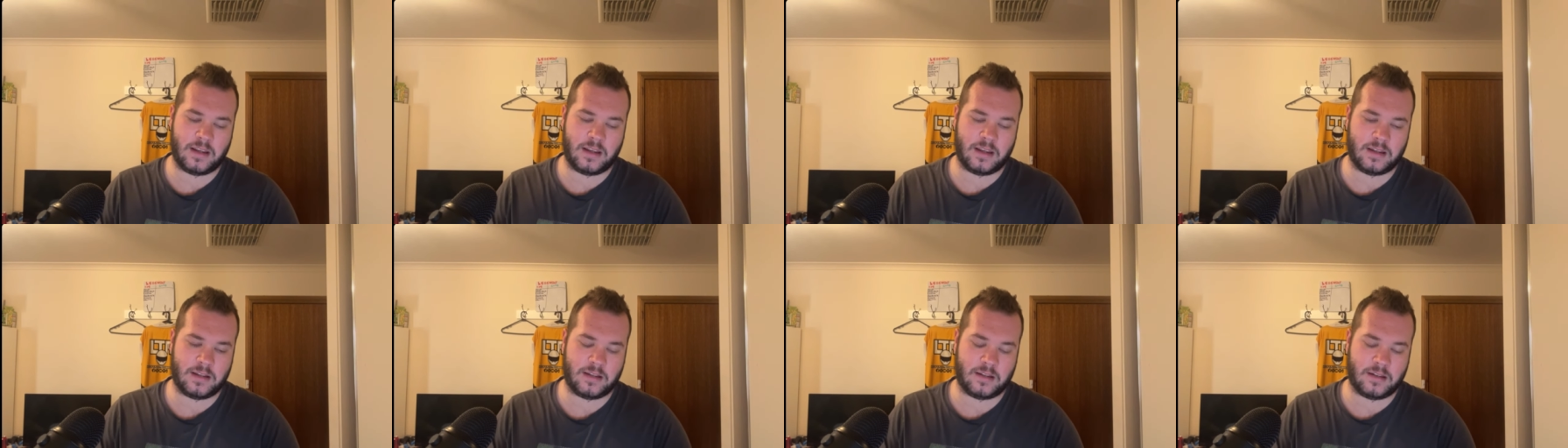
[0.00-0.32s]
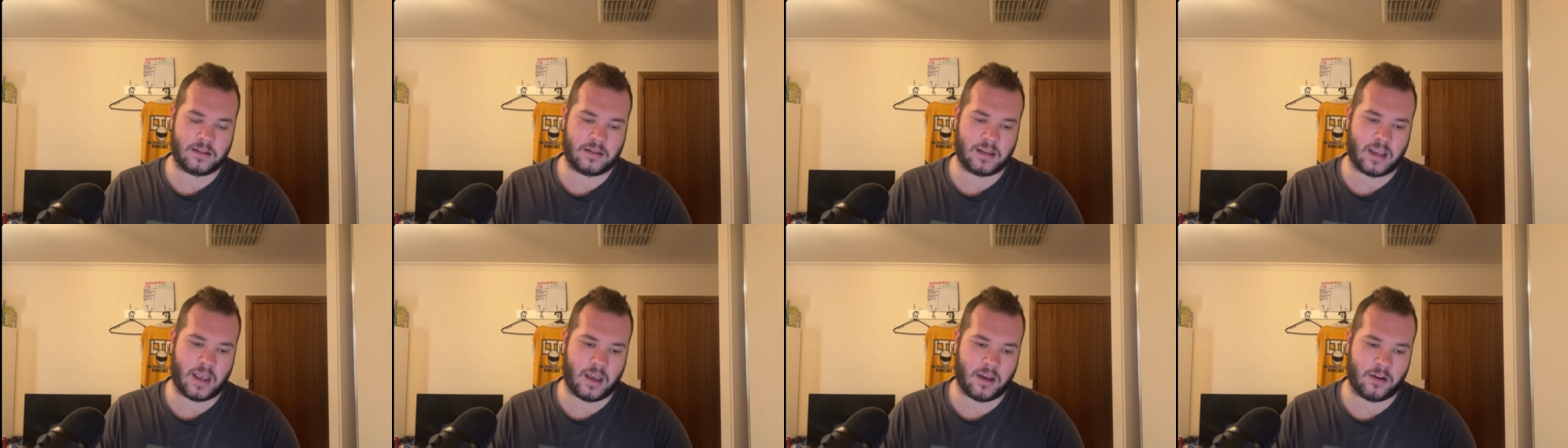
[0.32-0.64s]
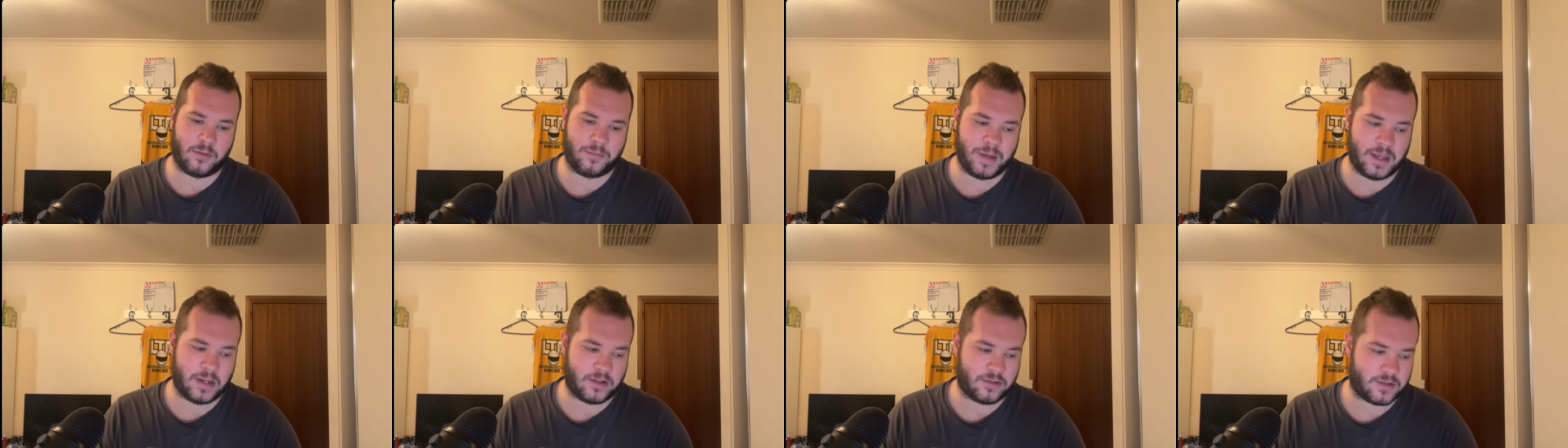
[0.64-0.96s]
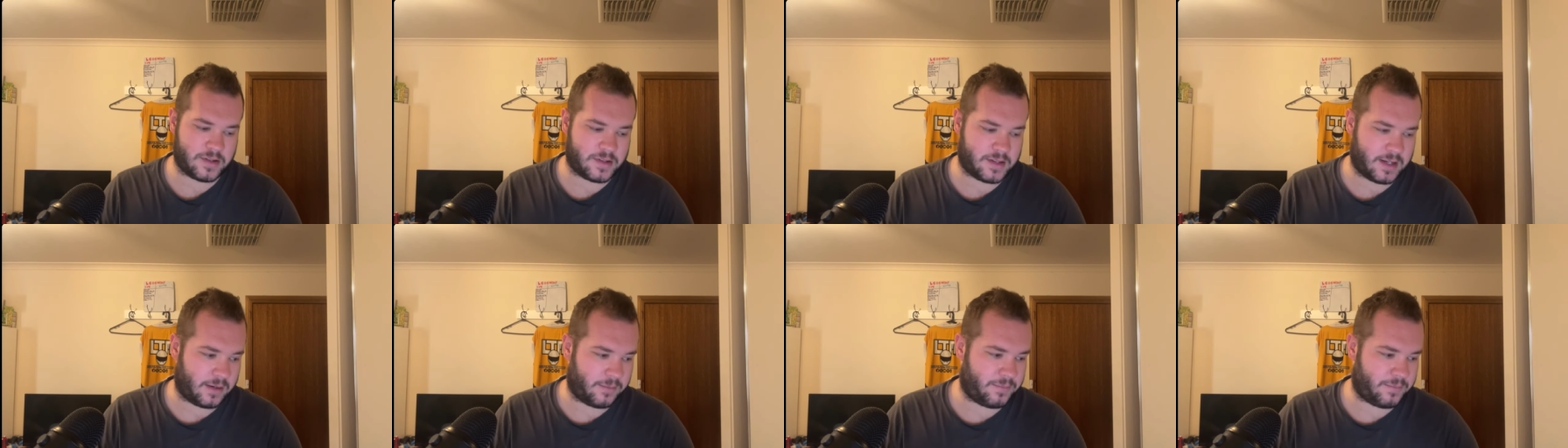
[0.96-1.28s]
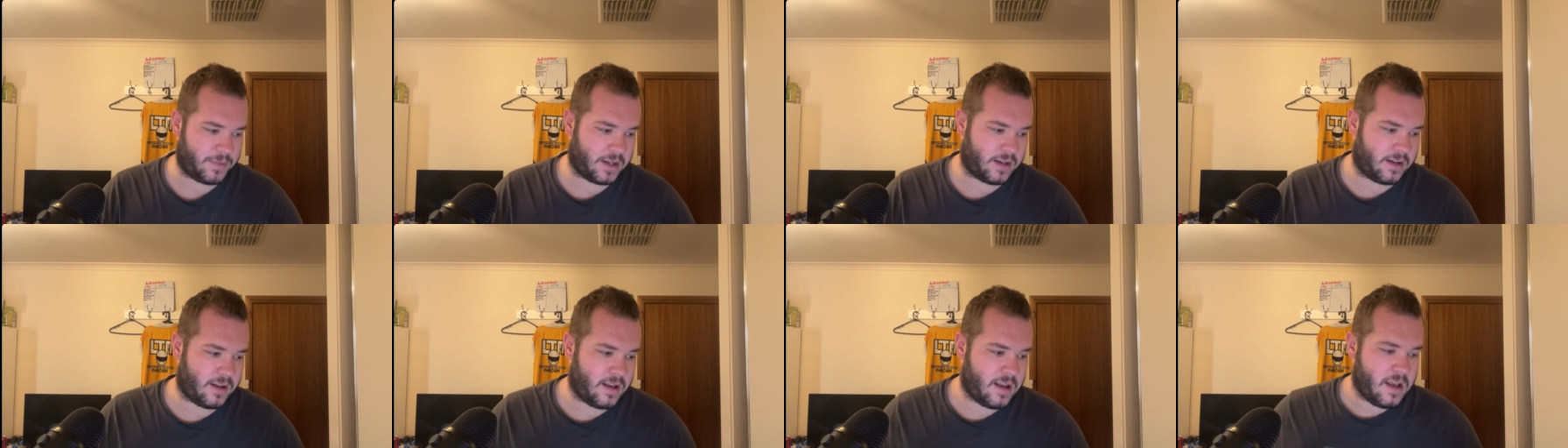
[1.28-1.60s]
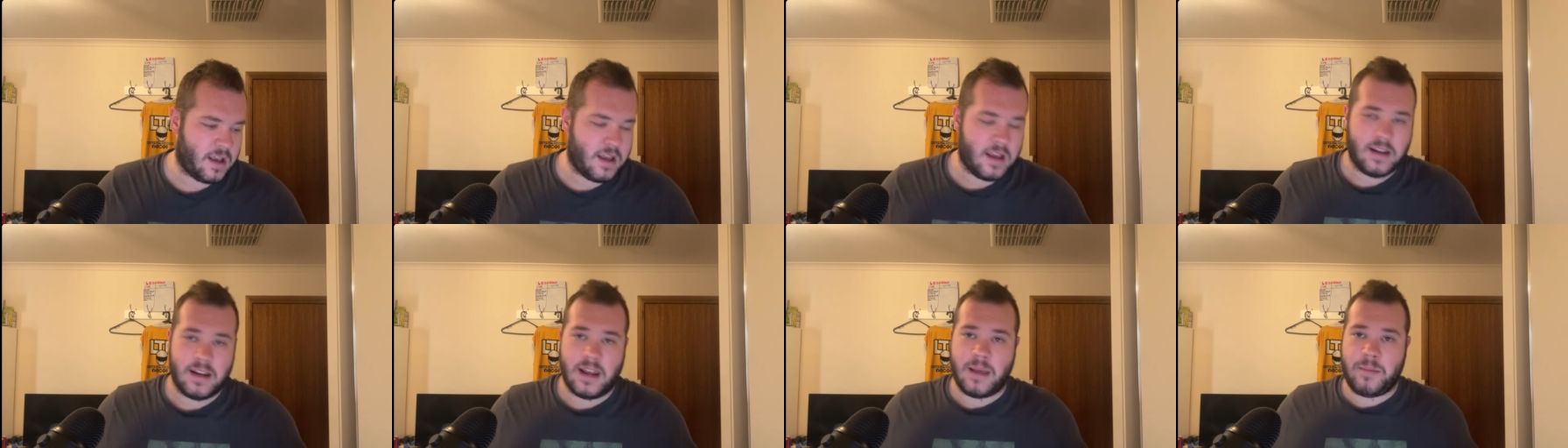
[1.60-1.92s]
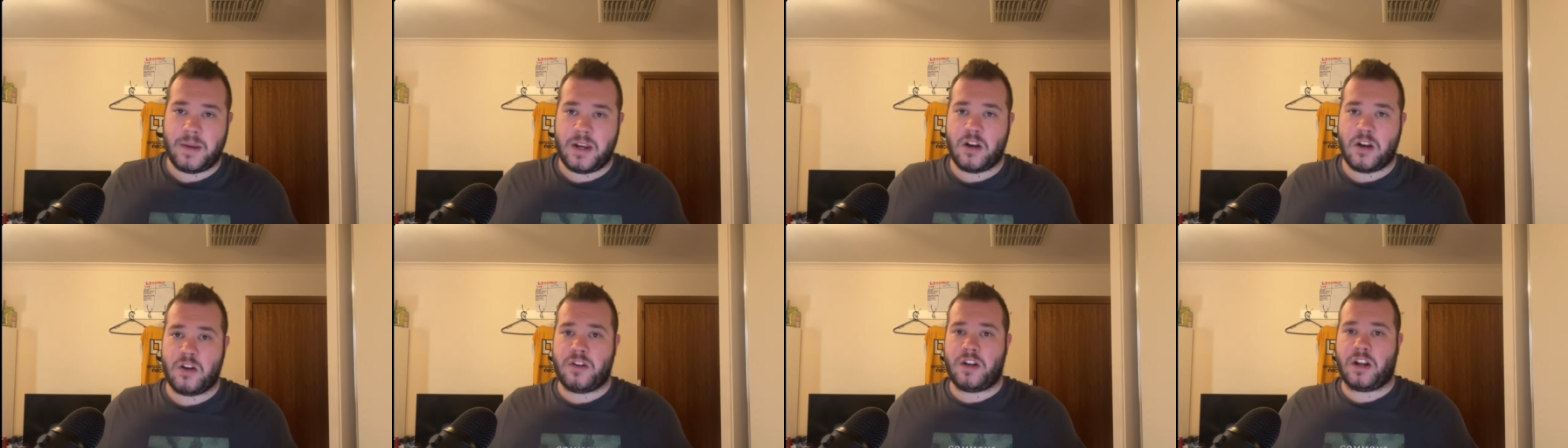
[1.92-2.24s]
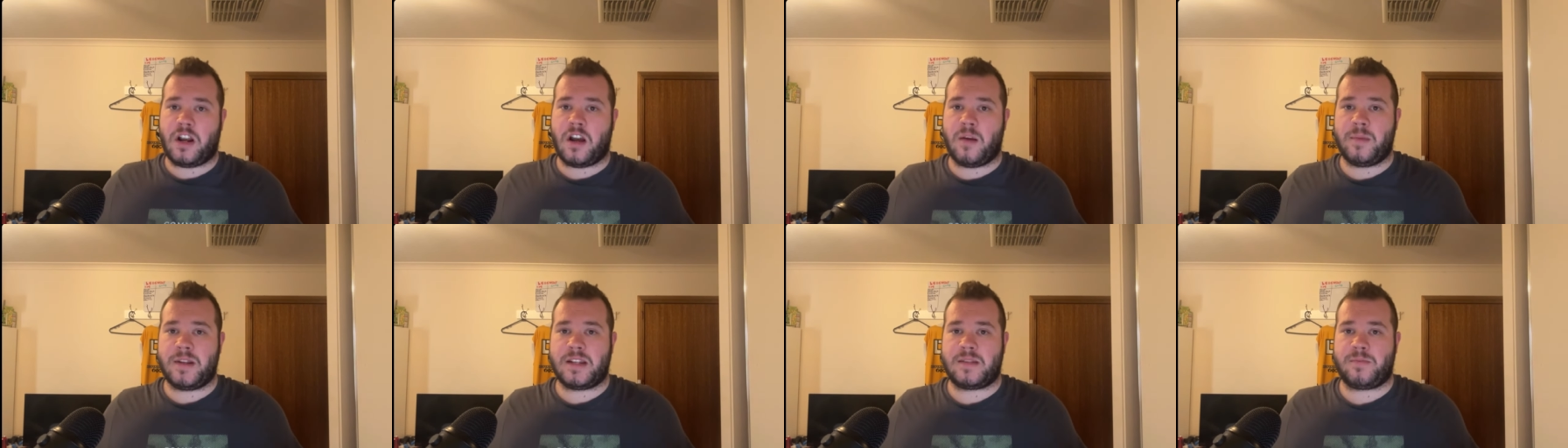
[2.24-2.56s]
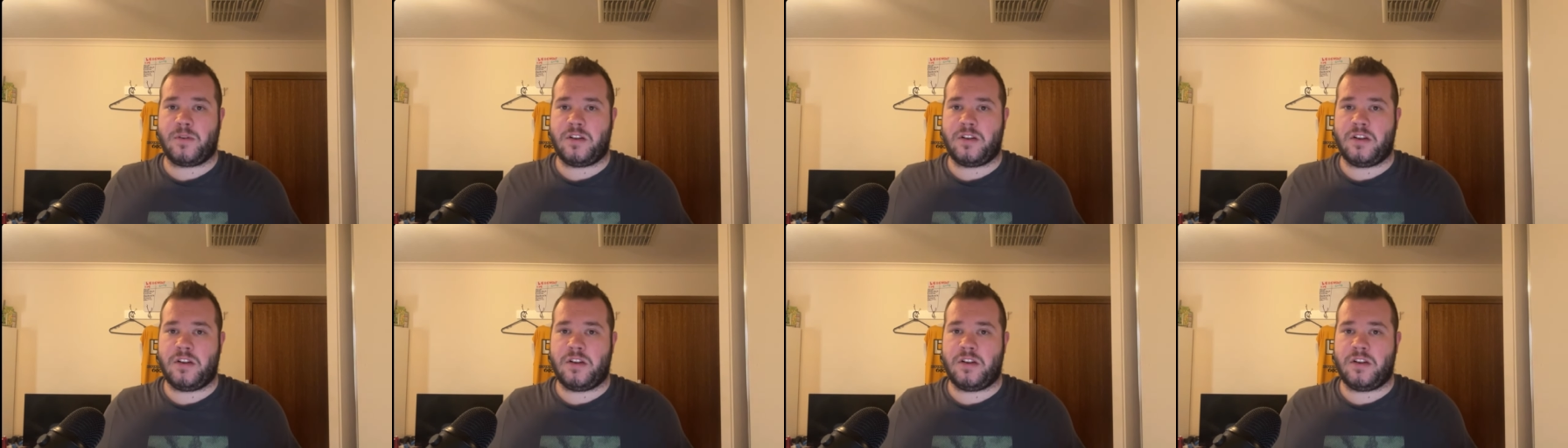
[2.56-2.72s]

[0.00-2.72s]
yeah, it'll be interesting. But let me know in the comments what